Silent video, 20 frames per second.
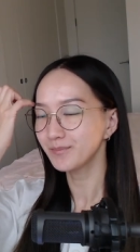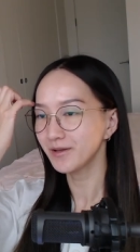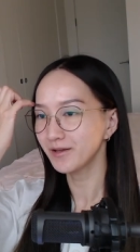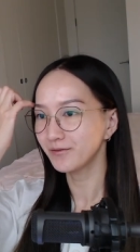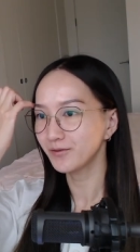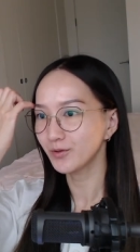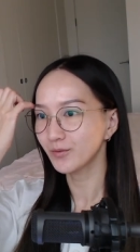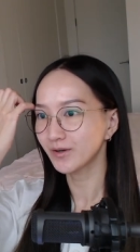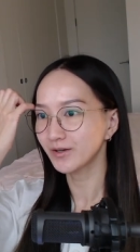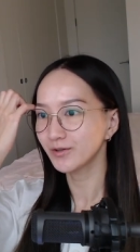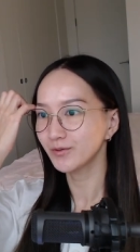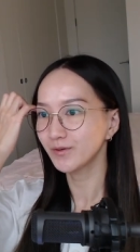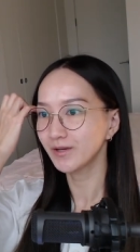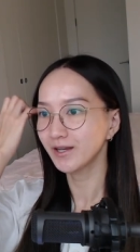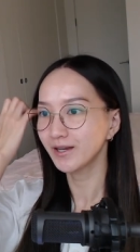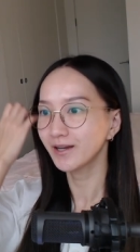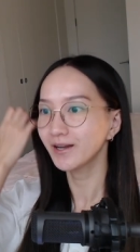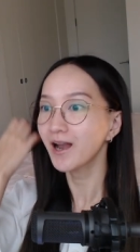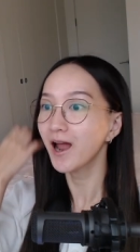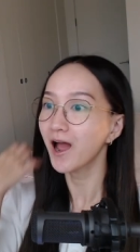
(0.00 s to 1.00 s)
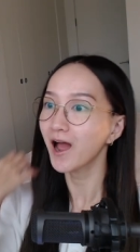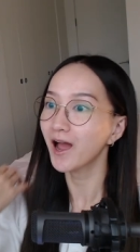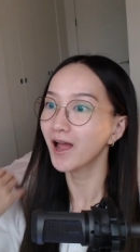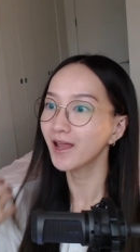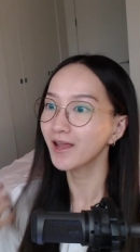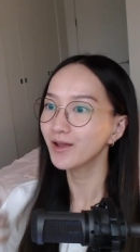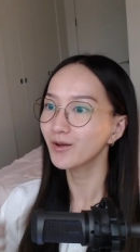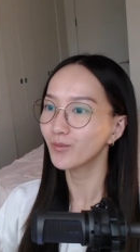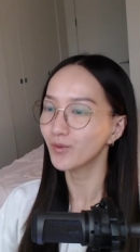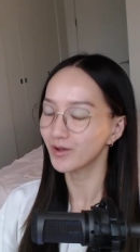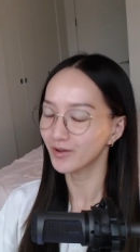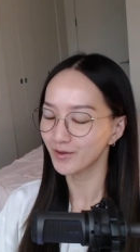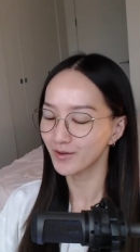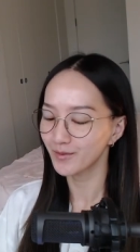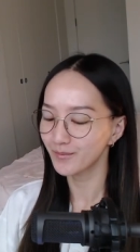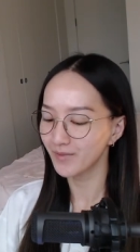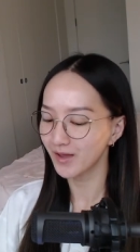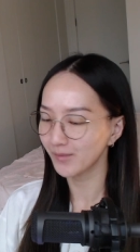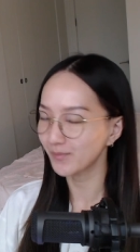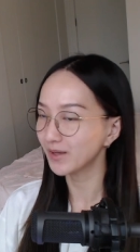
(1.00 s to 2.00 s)
If you are new here, hi,
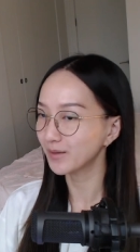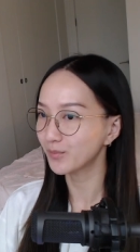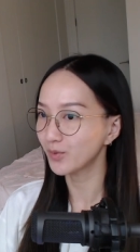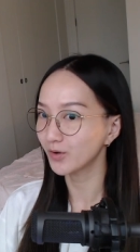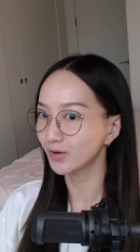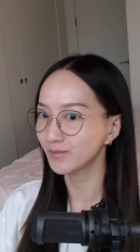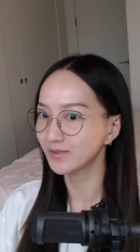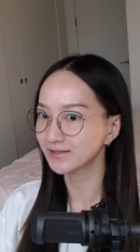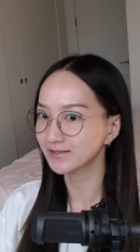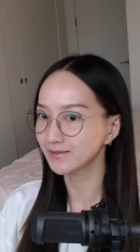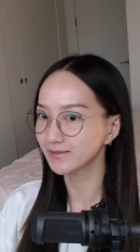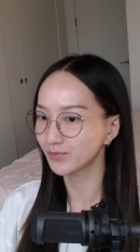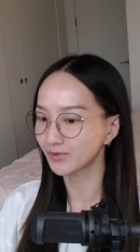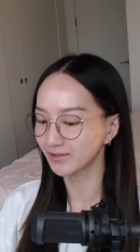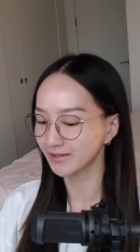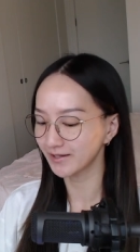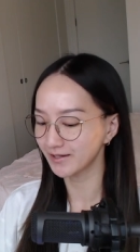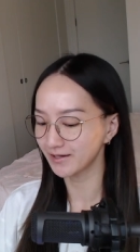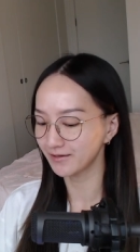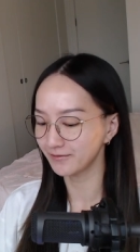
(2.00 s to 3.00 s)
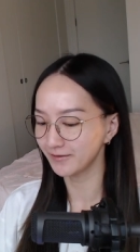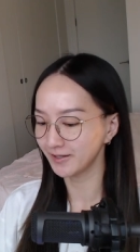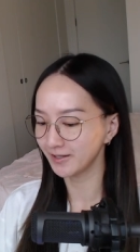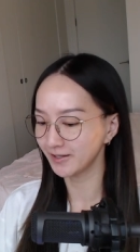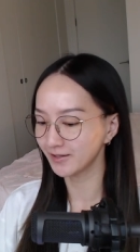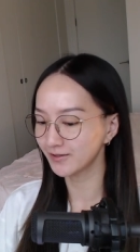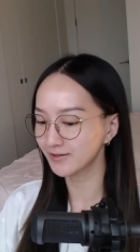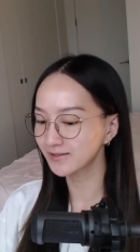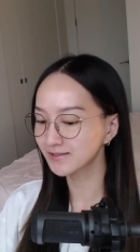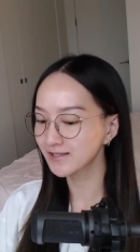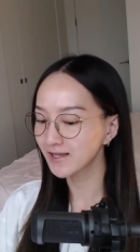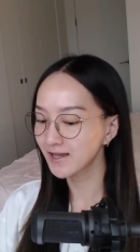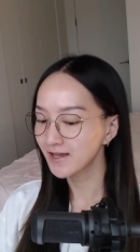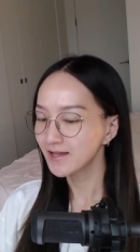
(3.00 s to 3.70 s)
welcome. I make Pokemon Sleep related videos.